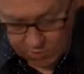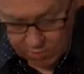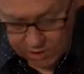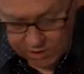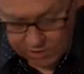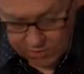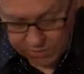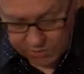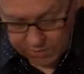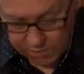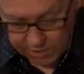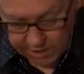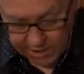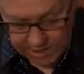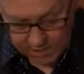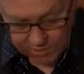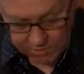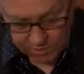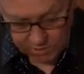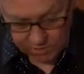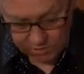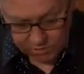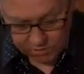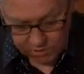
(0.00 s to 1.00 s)
Regional
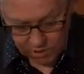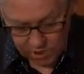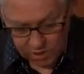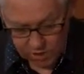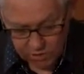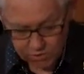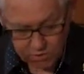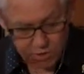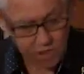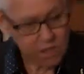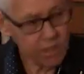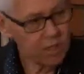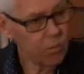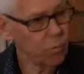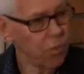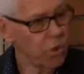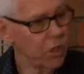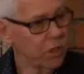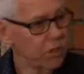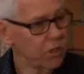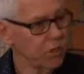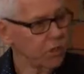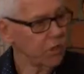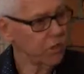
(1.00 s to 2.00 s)
Council is hosting a
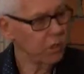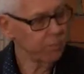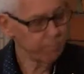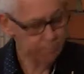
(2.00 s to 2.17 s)
workshop